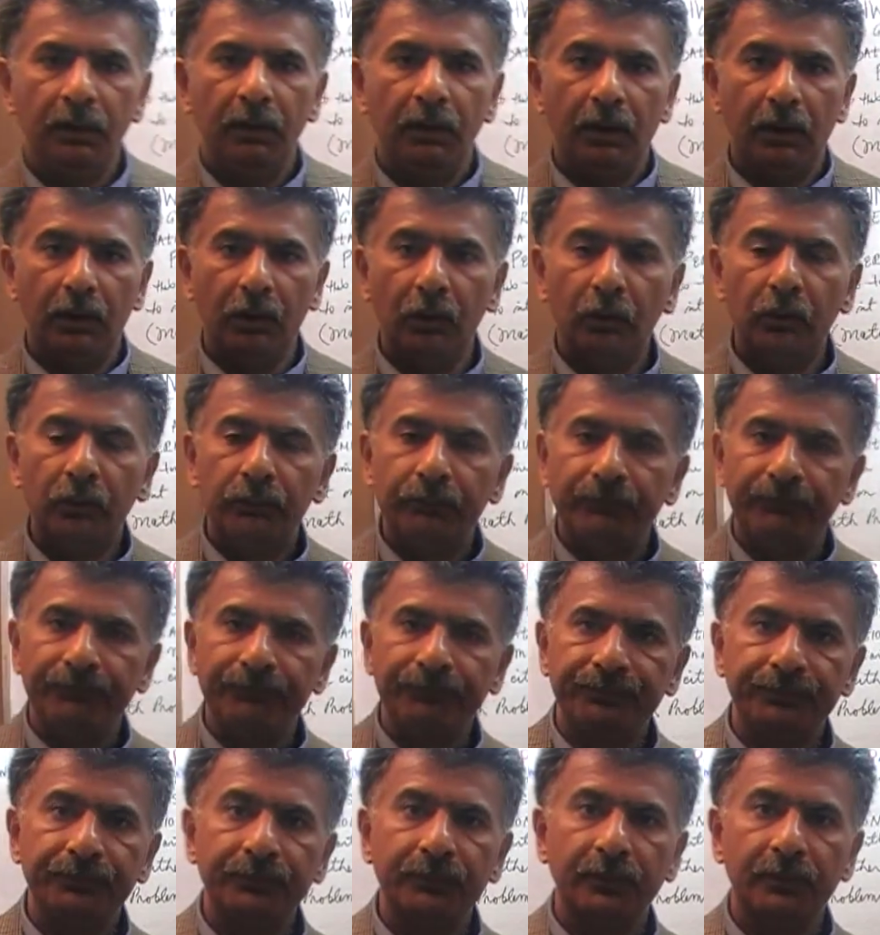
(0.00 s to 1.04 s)
Hello,
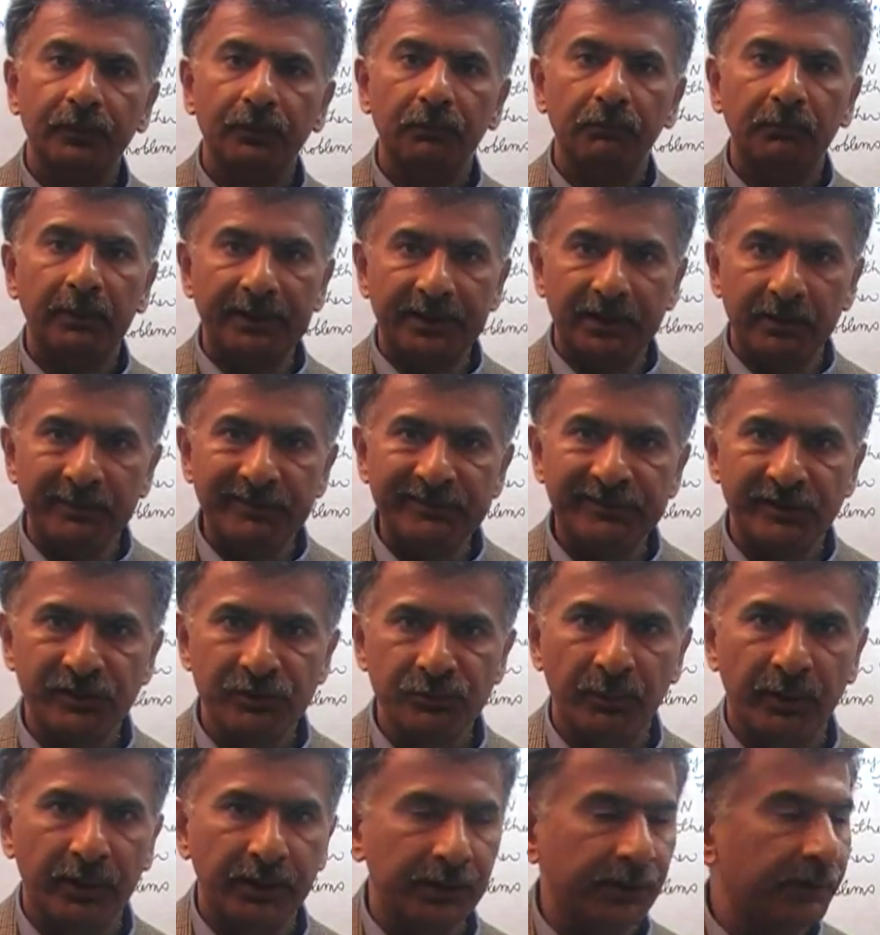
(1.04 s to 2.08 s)
my name is
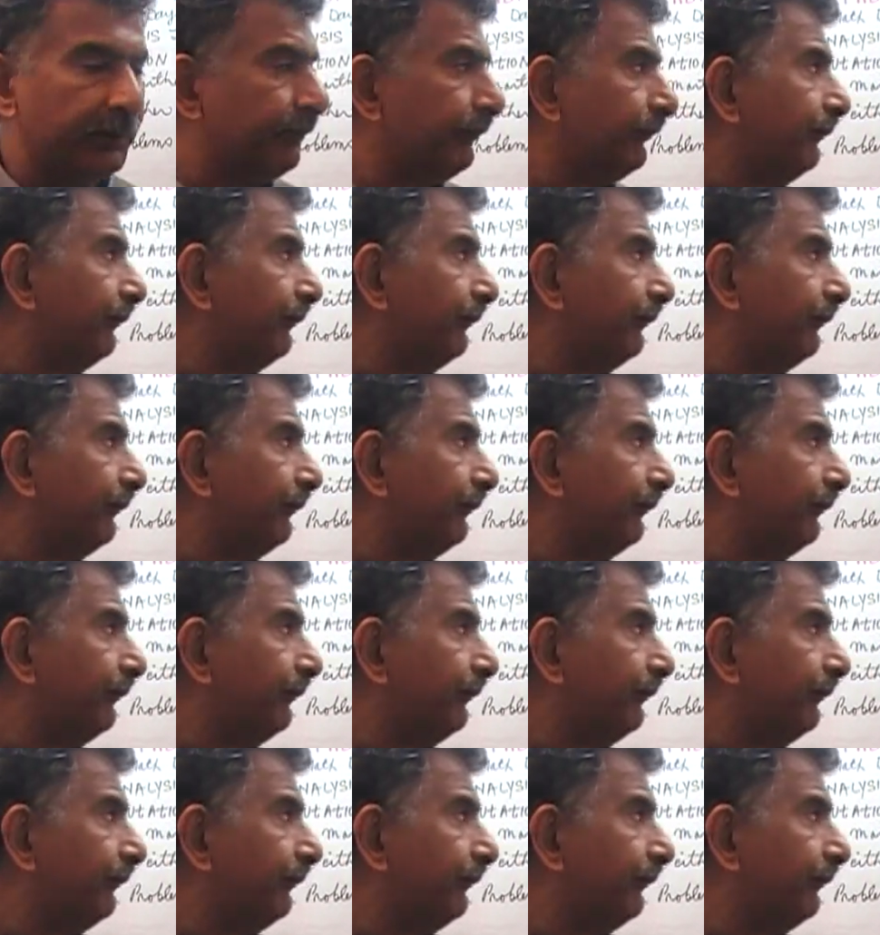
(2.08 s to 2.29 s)
Keshwani.